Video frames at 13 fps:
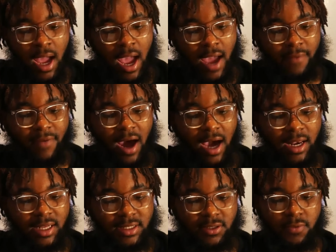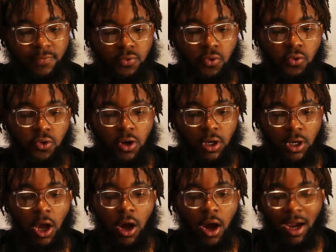and violation of the New York
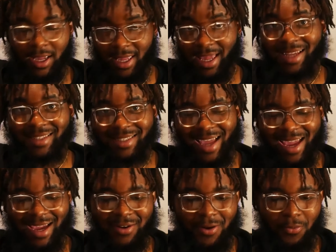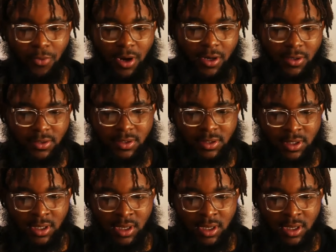law against A&M Records,